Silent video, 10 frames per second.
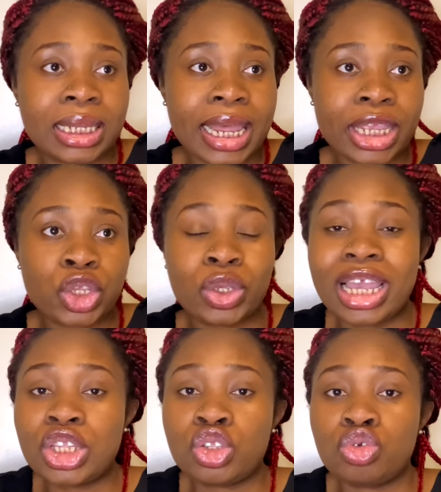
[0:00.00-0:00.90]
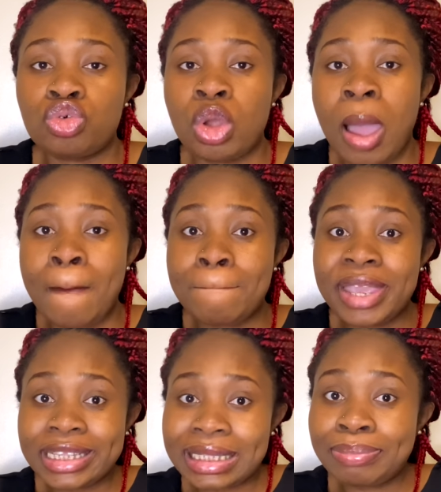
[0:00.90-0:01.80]
like you get to
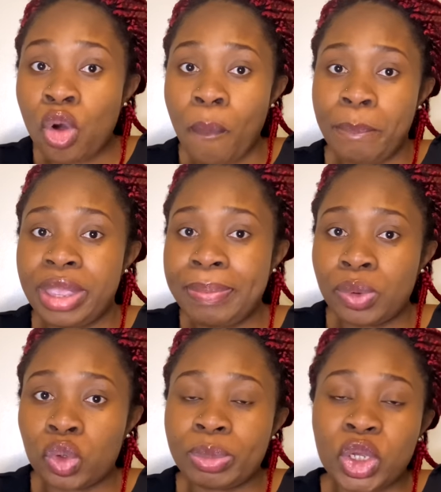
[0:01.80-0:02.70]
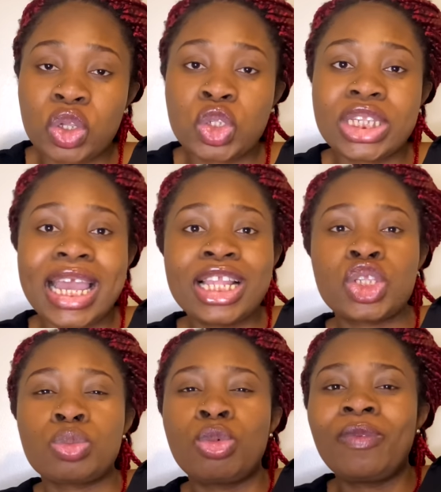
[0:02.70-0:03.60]
meet more people because you tend
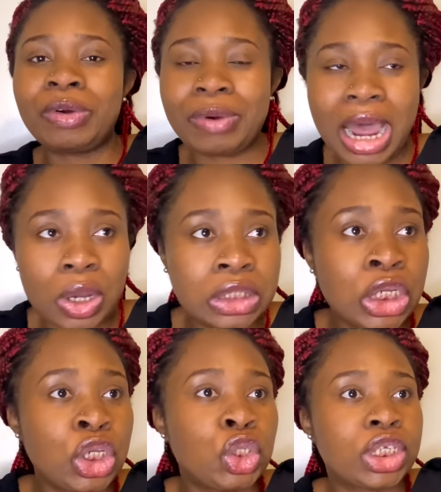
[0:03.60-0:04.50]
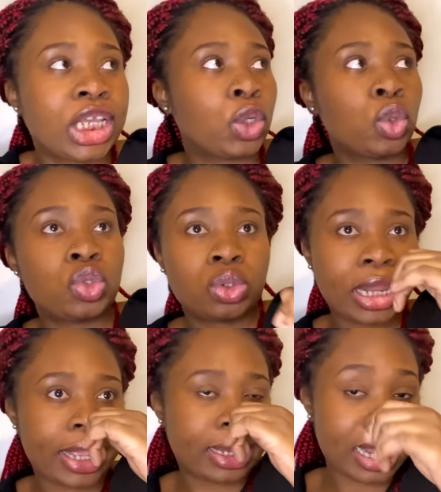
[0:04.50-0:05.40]
to move around. You can go to
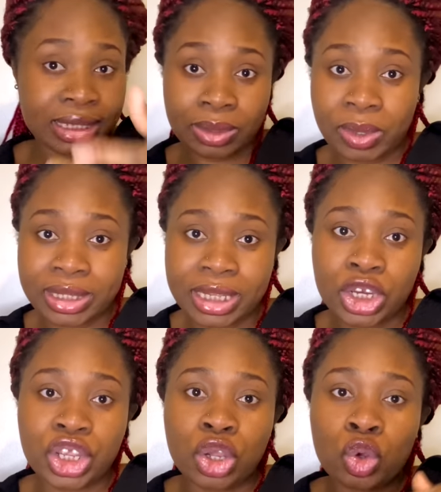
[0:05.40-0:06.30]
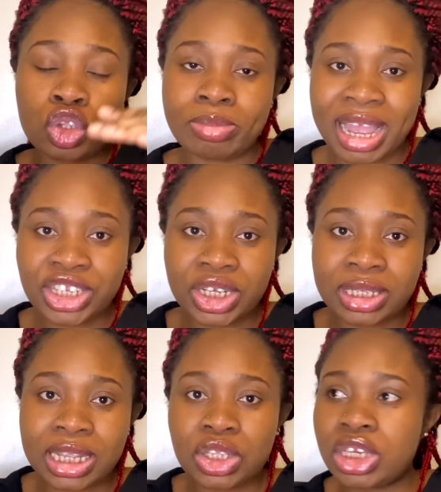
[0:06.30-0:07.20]
like what I said, you can go to
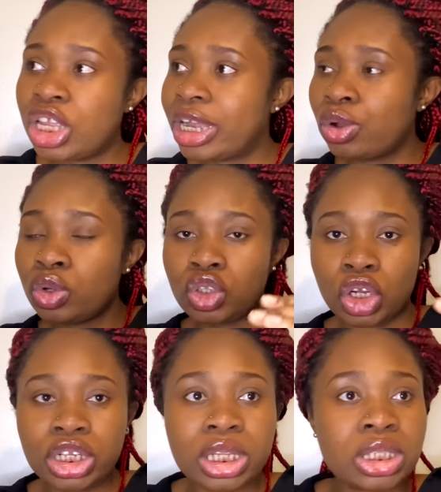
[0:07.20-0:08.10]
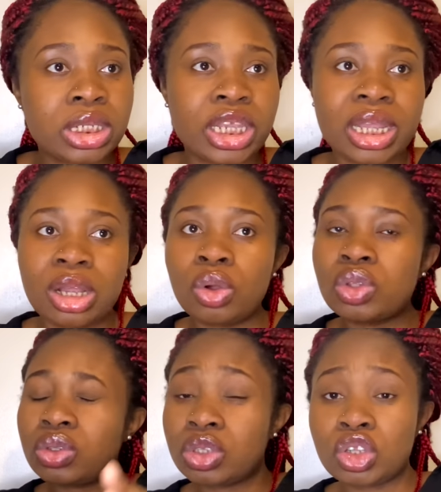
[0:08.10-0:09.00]
Manchester today, you can go to London today, you can go
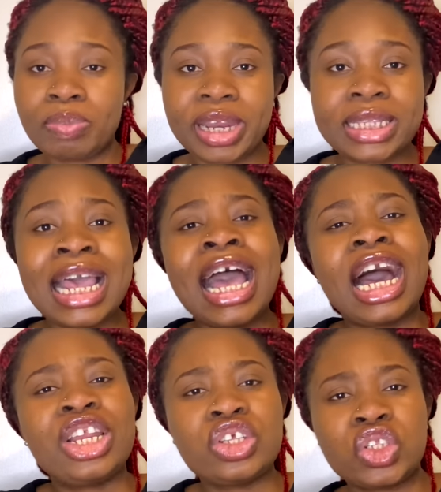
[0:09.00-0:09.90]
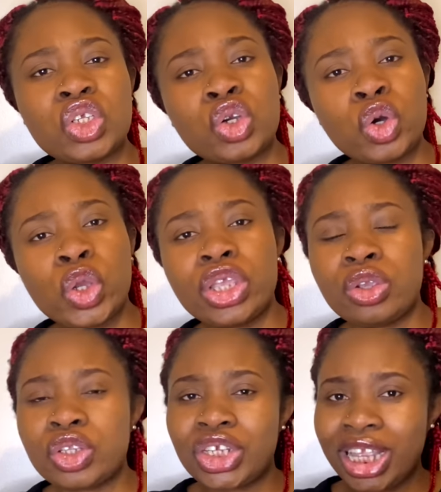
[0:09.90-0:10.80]
to some place, and you're still going,
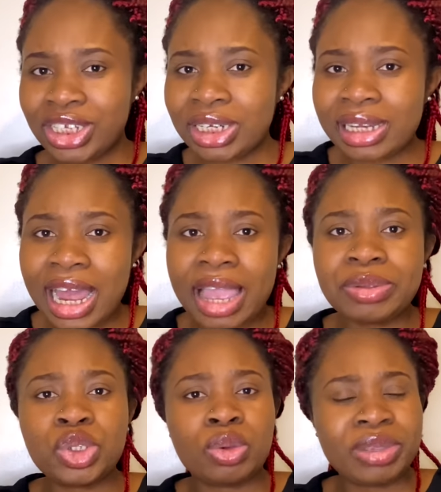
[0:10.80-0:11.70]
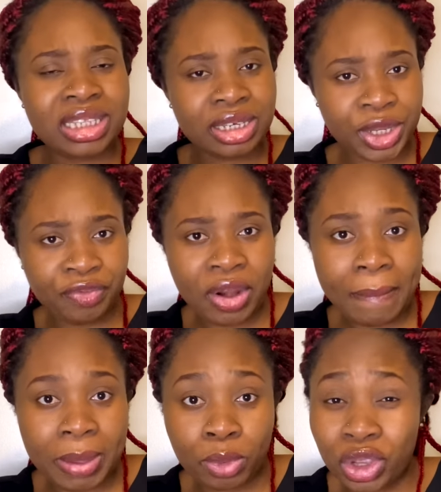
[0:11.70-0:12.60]
you're changing lives, you're meeting different
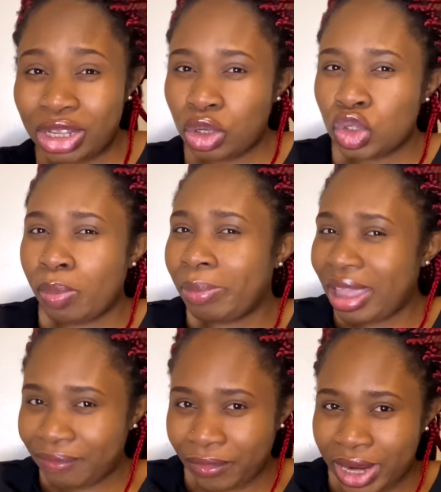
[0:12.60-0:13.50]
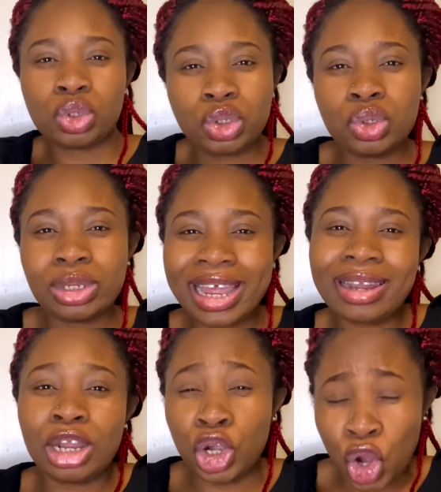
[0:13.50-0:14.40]
people. You can also make friends. You learn
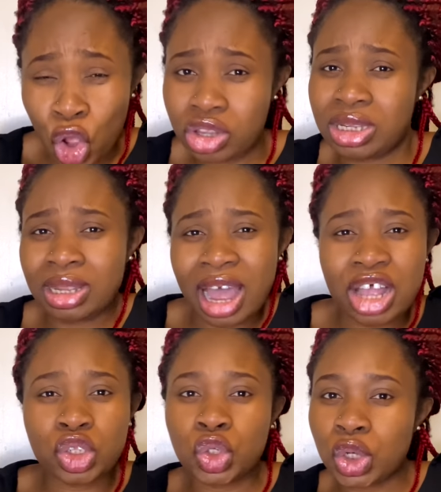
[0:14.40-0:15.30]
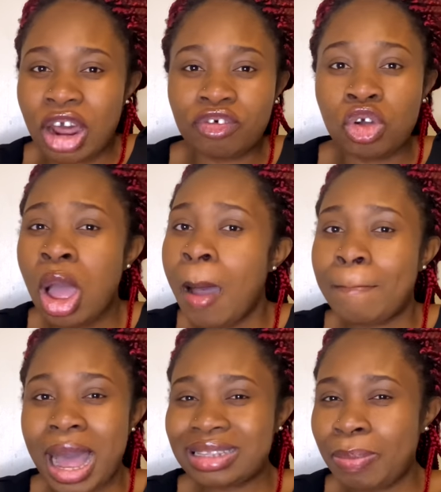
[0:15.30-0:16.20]
a lot as you travel.
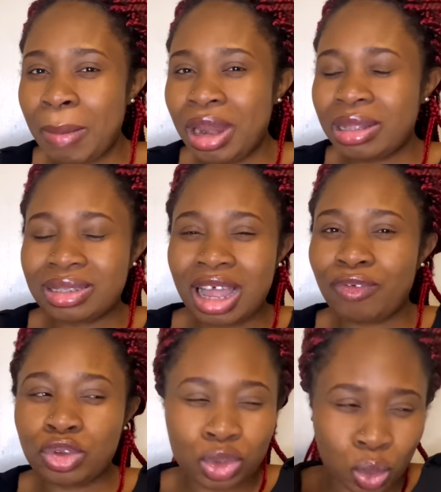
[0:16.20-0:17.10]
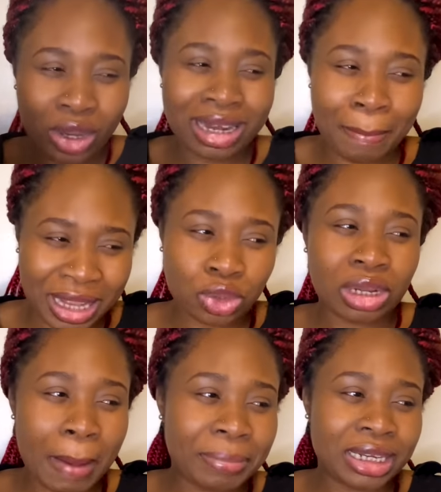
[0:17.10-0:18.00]
But as a permanent staff, you just work in a
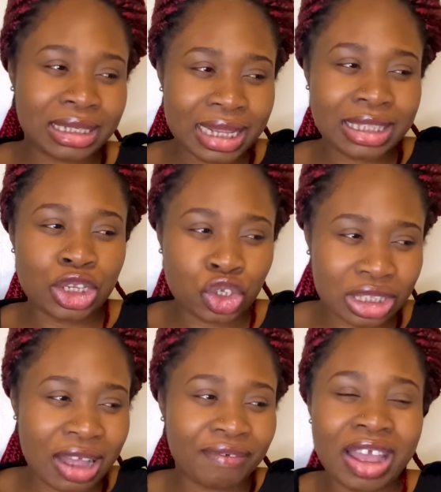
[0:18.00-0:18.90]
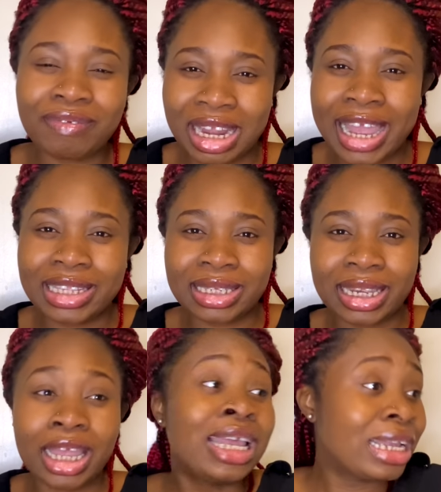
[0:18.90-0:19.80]
particular place. Let's say you just have 5 clients
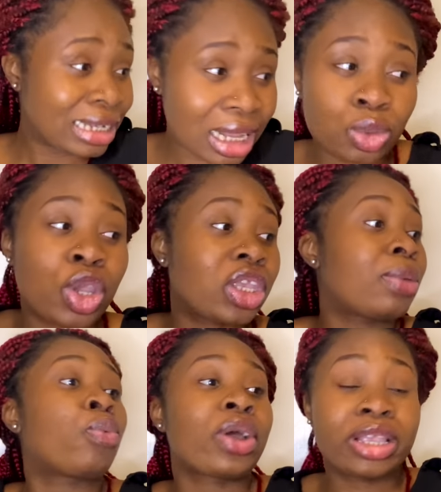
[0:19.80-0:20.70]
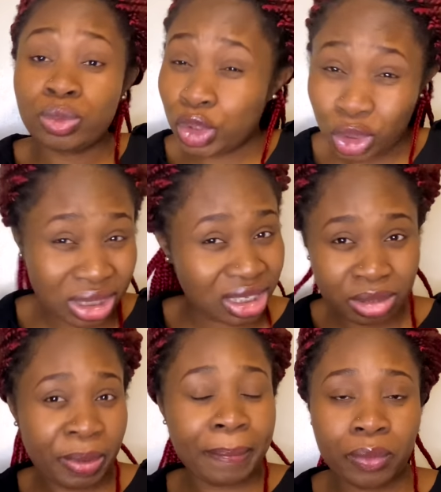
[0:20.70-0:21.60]
there. That's where you keep working with just these
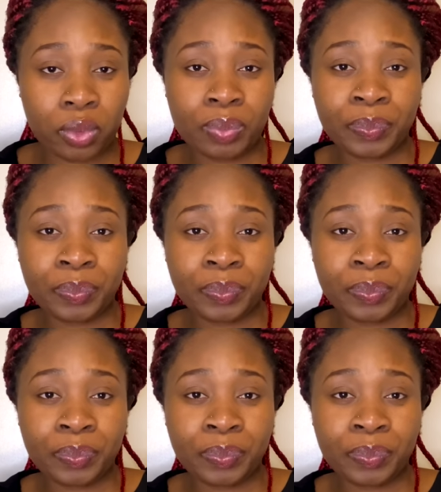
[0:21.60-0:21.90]
people.